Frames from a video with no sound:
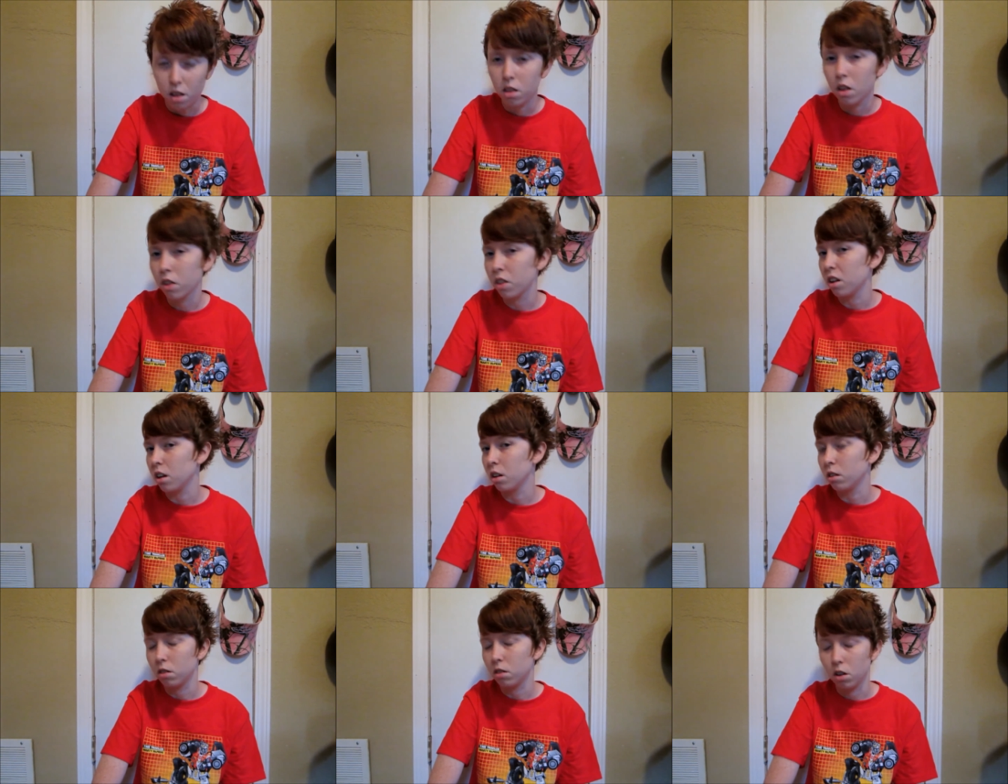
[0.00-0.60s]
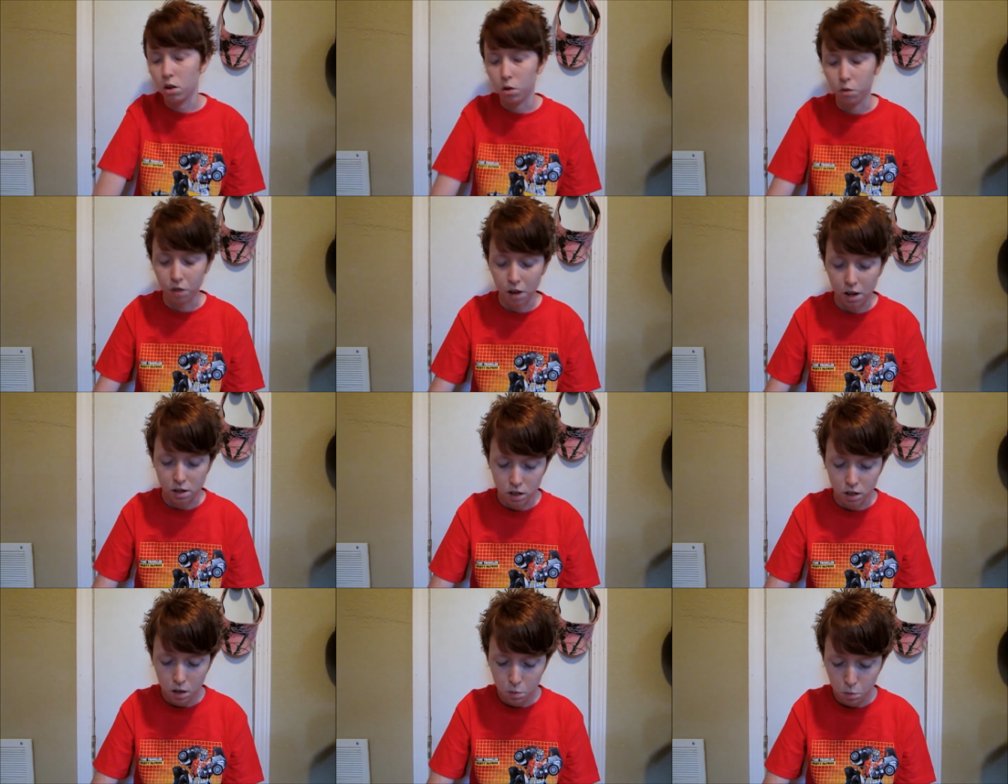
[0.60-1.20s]
Nothing, you know,
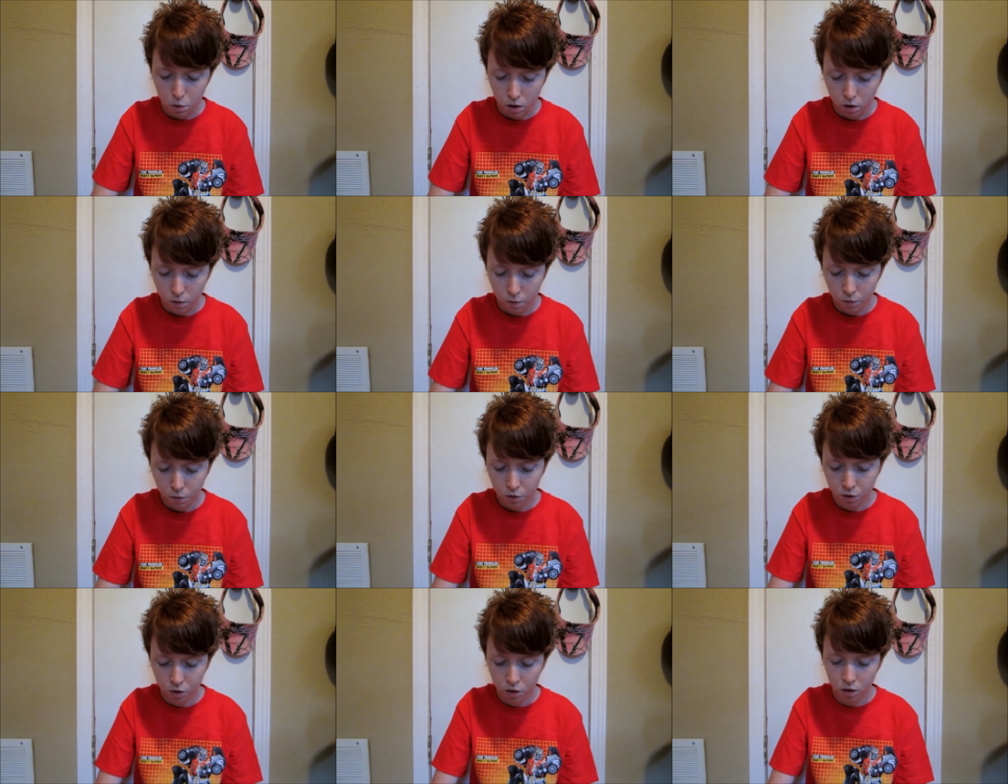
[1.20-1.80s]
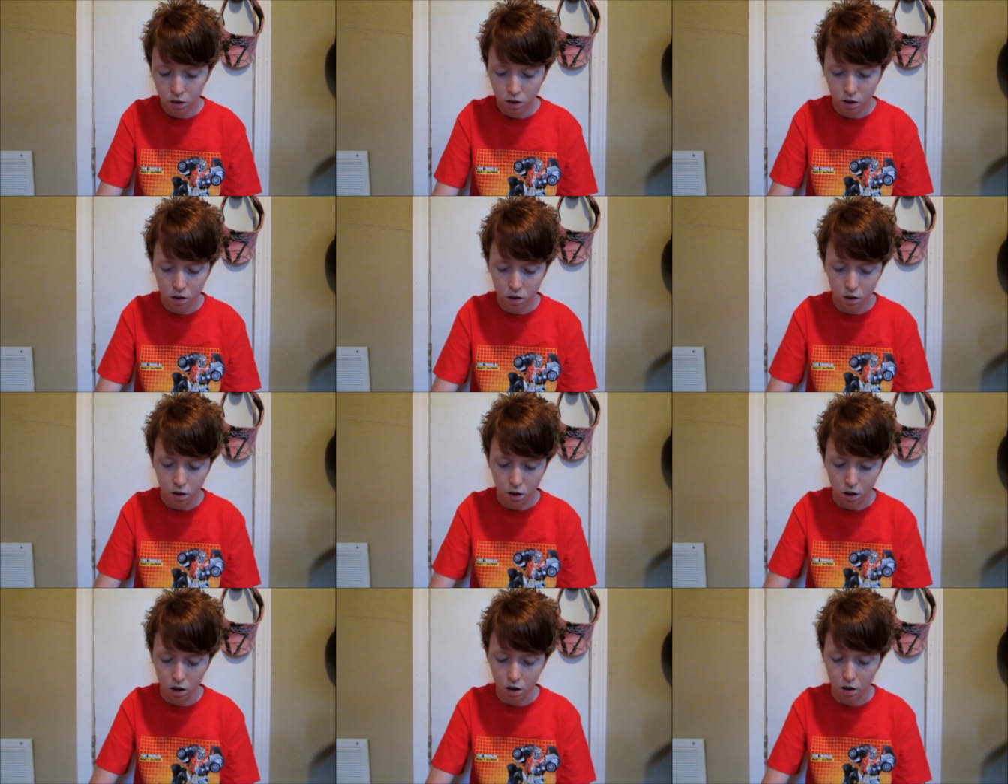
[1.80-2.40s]
fancy, but
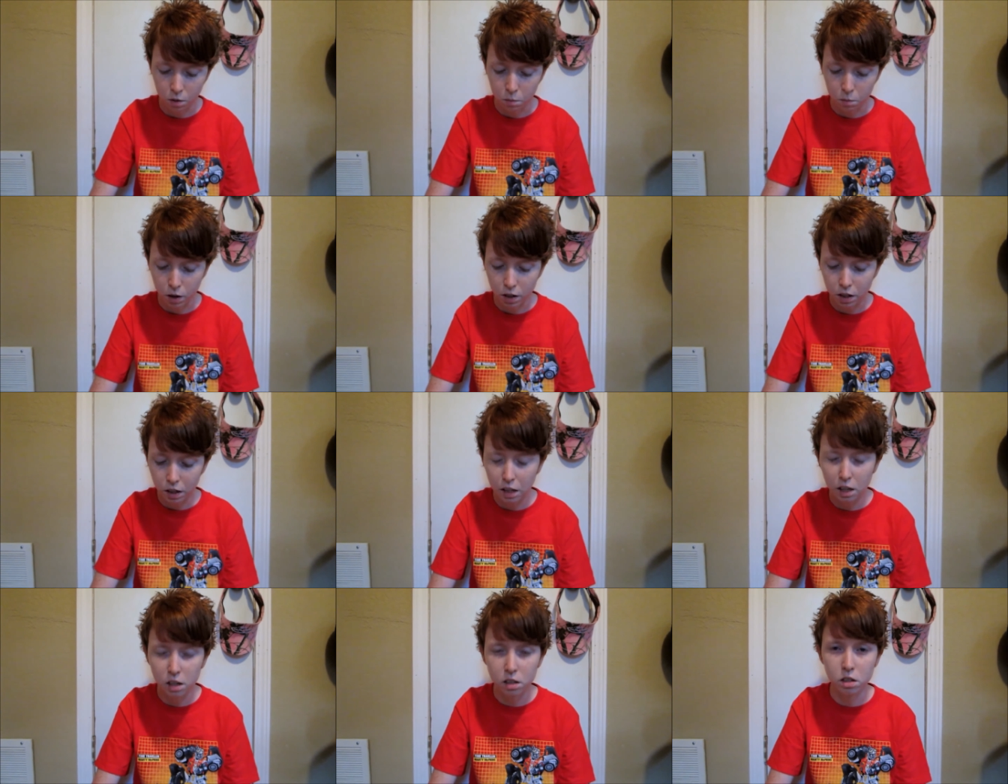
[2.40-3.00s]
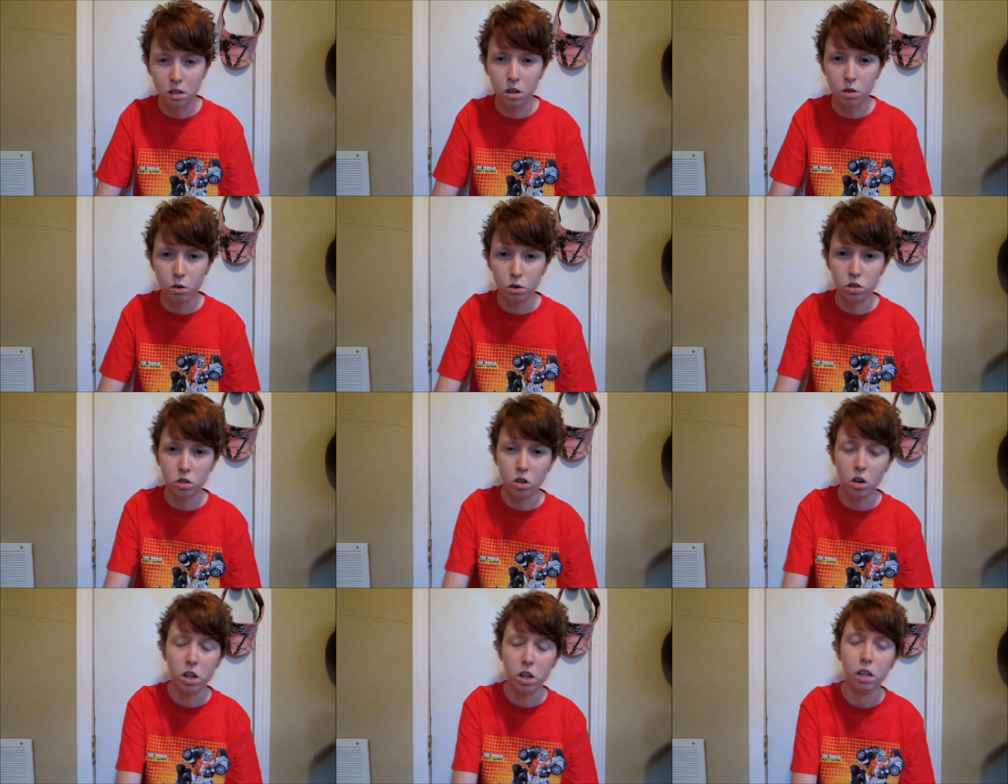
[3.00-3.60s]
I did get us another
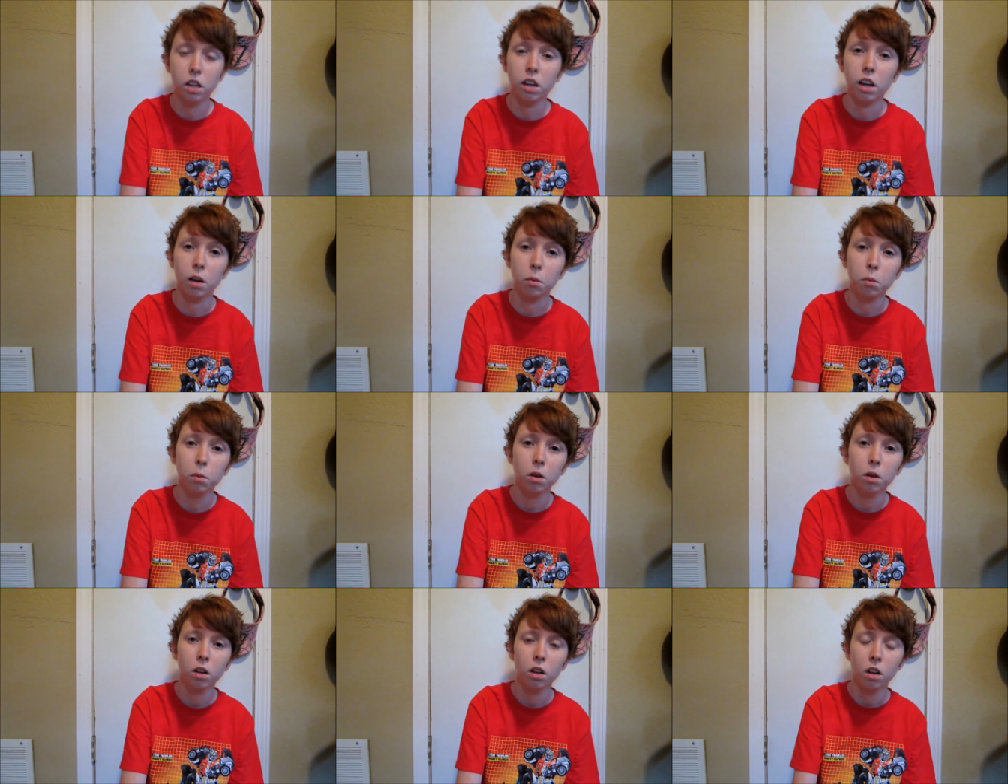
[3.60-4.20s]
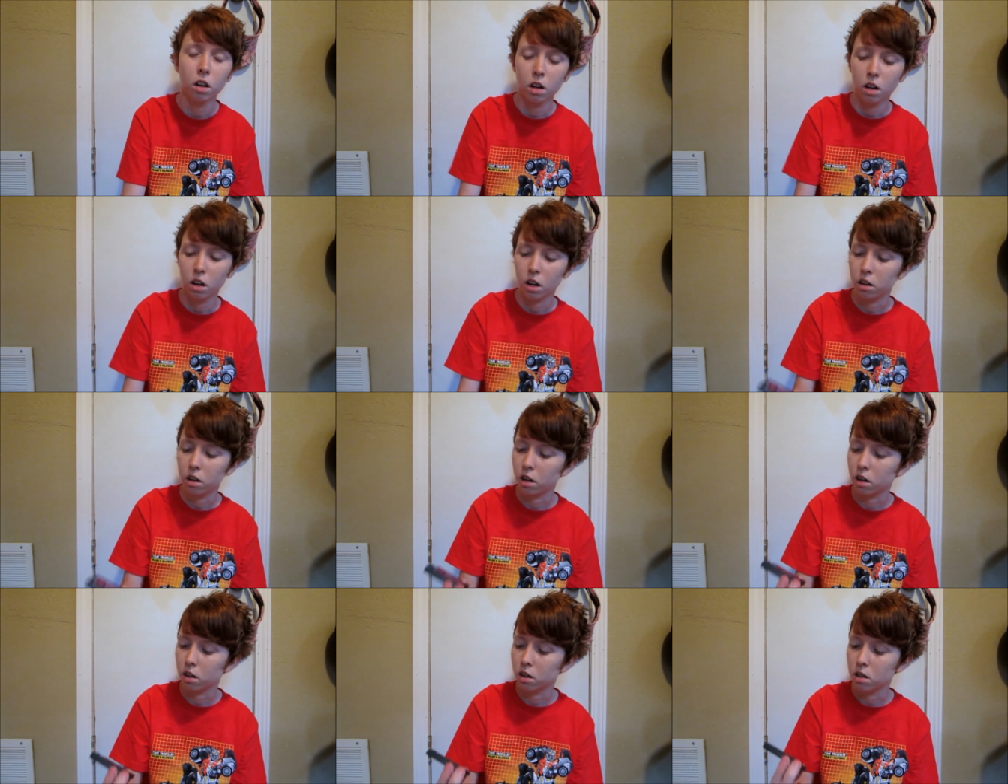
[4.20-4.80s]
Sonic game,
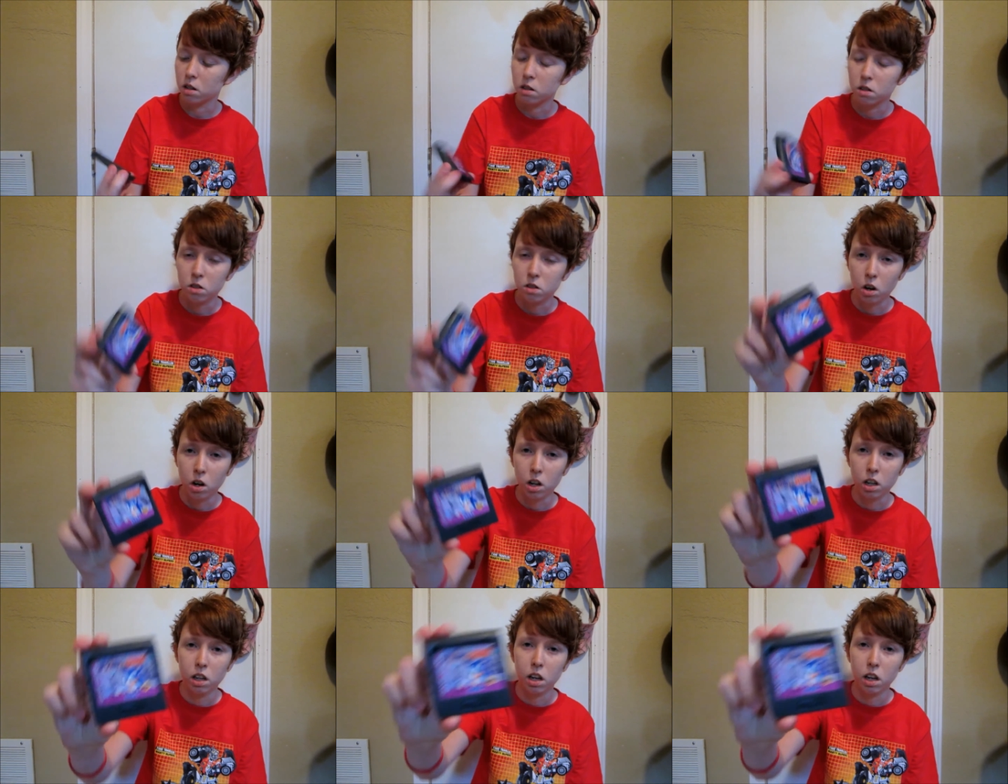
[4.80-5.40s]
and that is Sonic